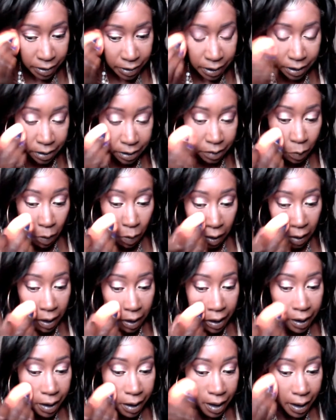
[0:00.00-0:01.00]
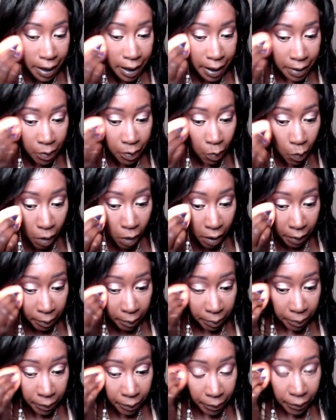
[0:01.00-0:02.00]
every day, but just
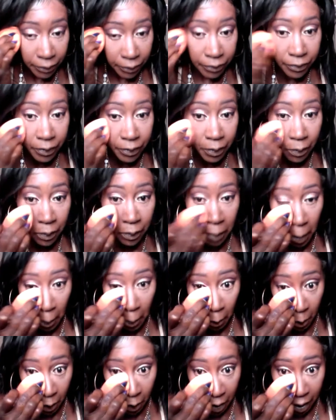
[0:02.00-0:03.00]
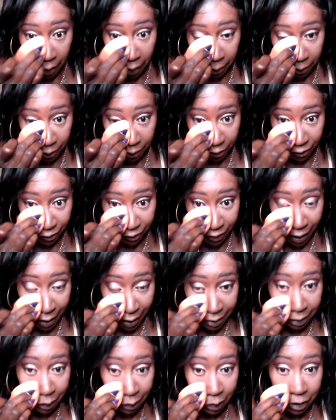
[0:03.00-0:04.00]
in waterproof.
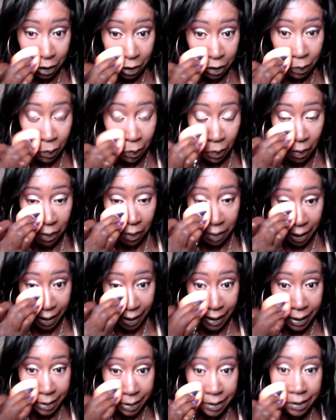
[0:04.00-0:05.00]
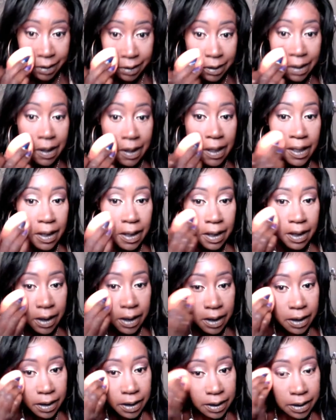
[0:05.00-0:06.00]
Waterproof. That's what you want.
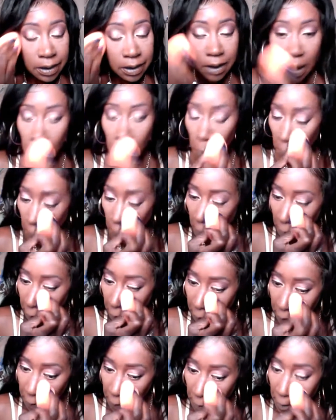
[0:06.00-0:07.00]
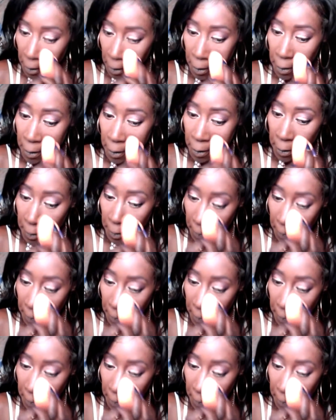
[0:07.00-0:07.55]
Like so.